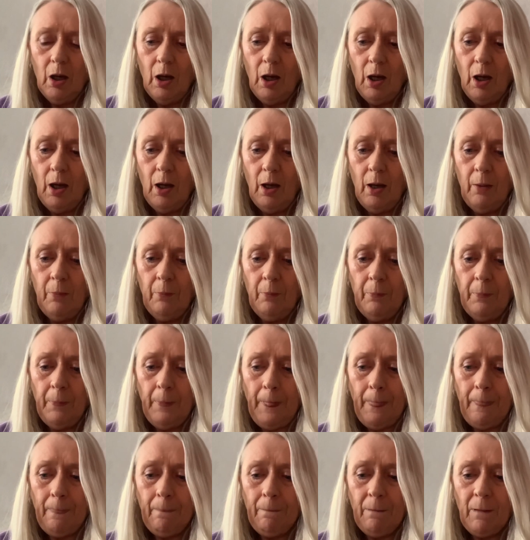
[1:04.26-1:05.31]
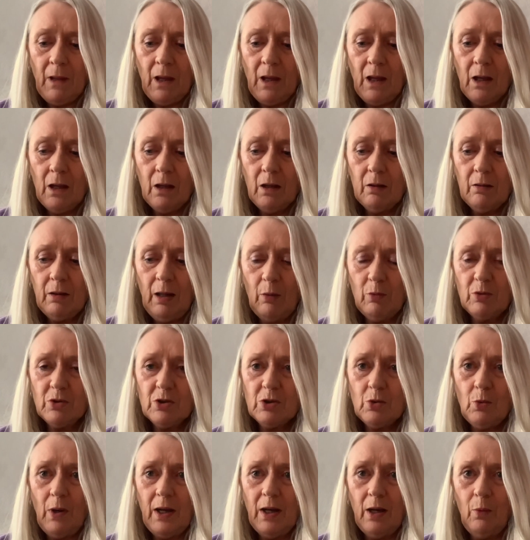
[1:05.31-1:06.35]
That was
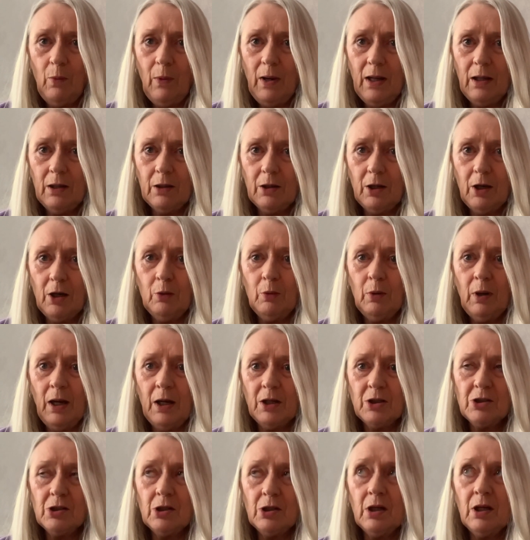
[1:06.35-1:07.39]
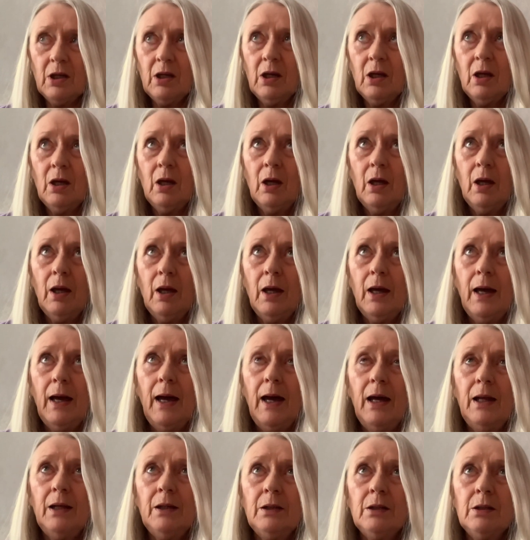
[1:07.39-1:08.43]
quite a while ago actually,
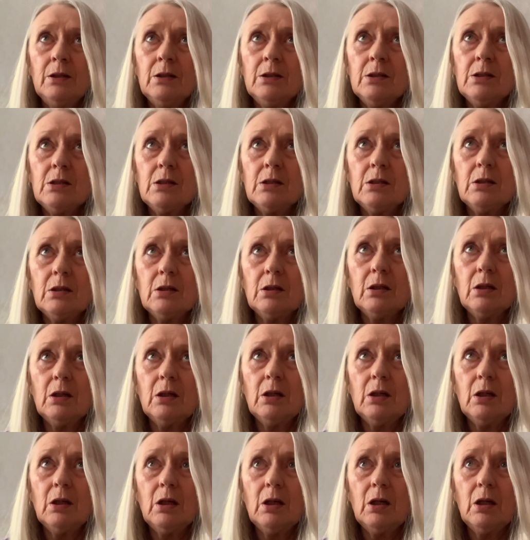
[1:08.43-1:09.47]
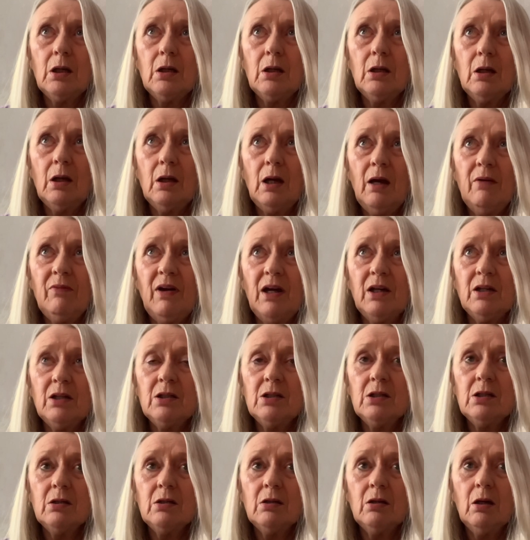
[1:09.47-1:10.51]
and I've
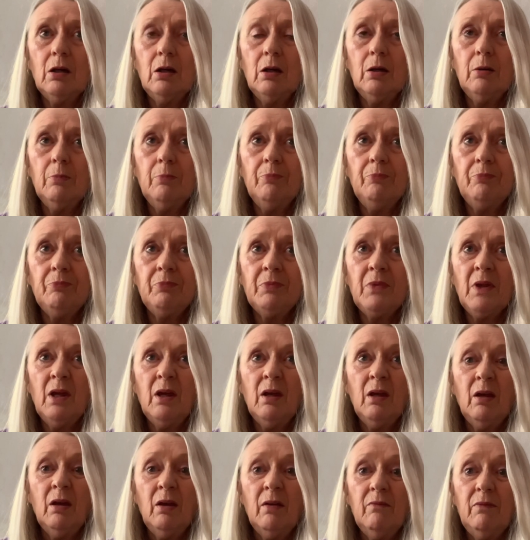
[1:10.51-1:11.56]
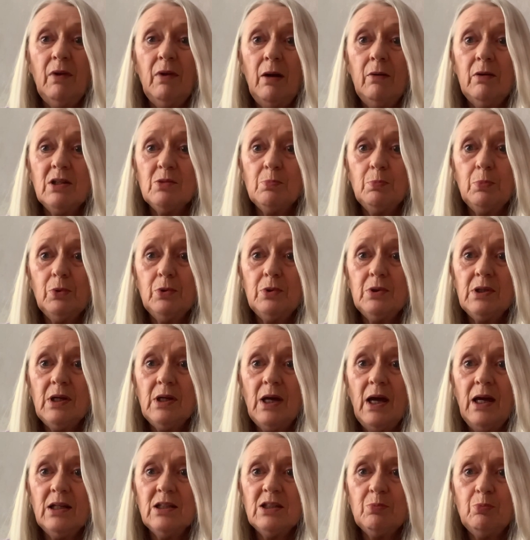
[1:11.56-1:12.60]
had various blood
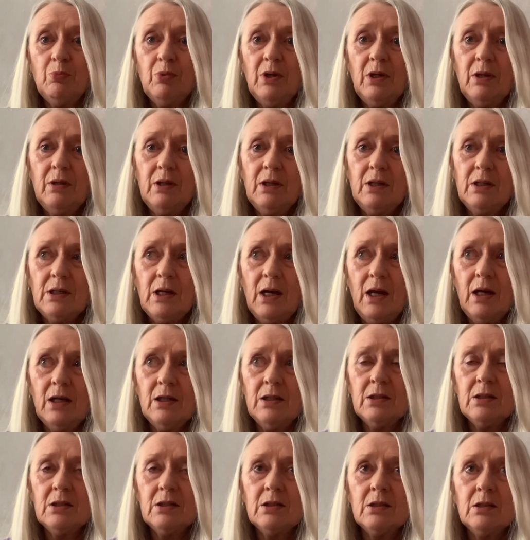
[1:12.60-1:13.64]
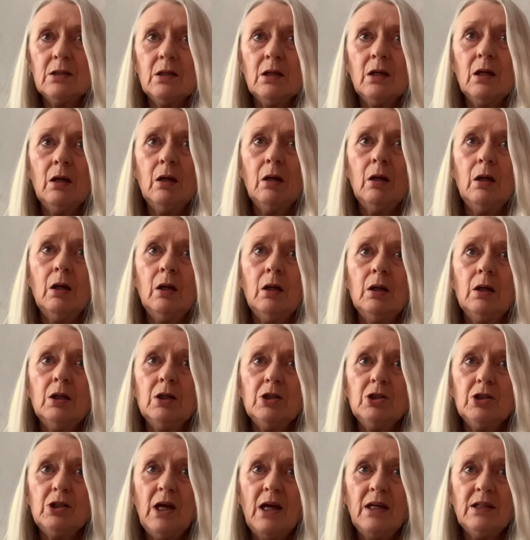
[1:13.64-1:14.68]
tests, breathing tests,
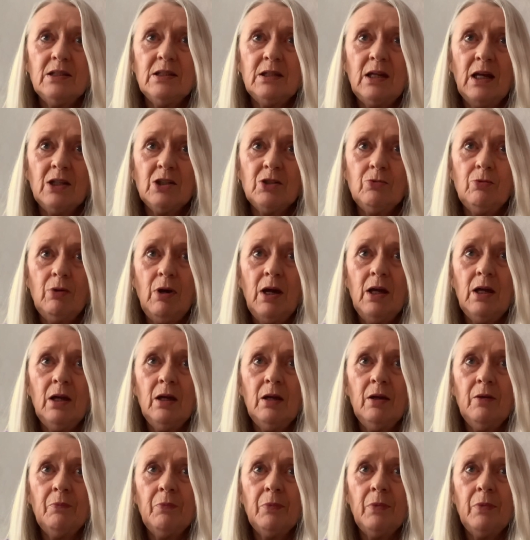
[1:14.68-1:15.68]
chest x-ray,